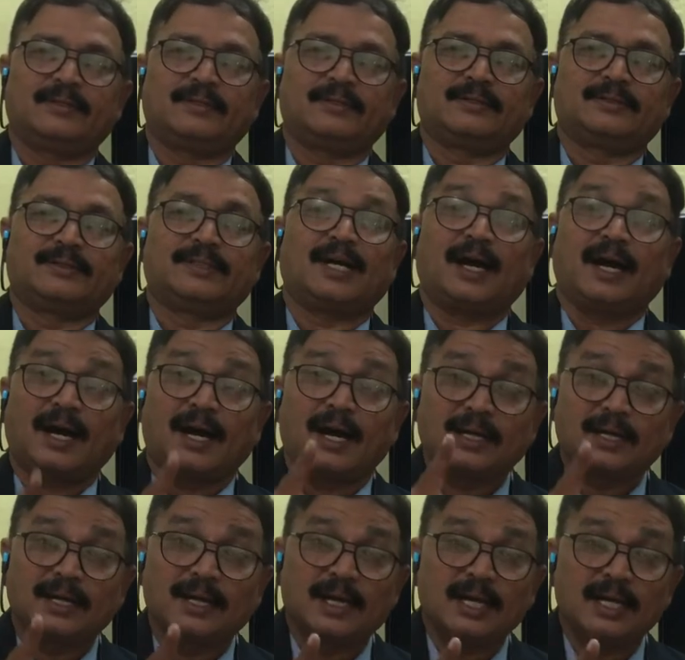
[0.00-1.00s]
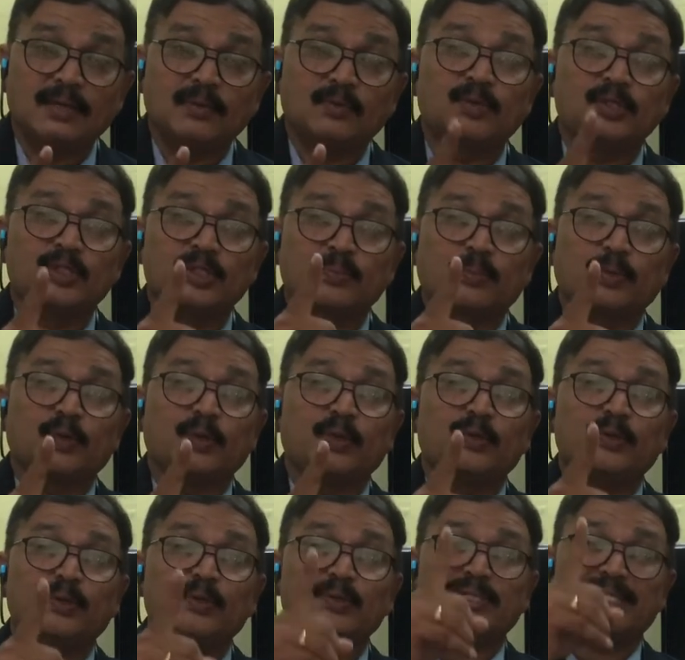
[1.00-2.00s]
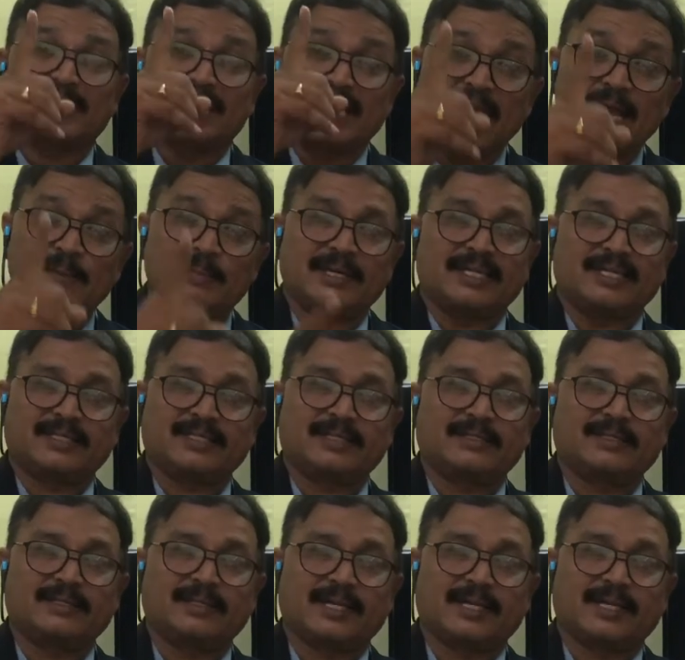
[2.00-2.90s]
The organ which produce gametes.